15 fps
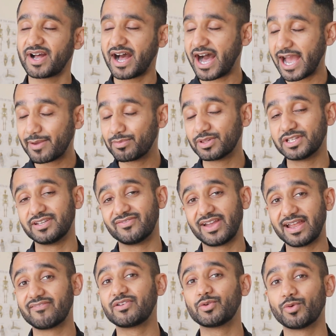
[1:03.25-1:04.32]
I believe
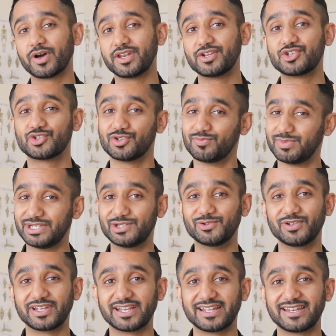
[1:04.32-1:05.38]
everyone should be
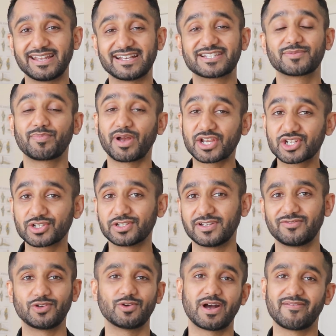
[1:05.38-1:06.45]
doing it, especially
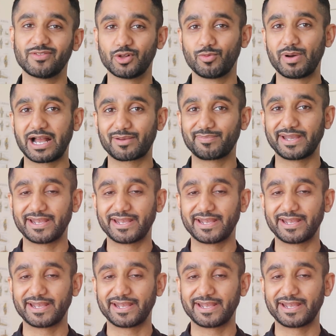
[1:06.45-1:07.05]
if you have low back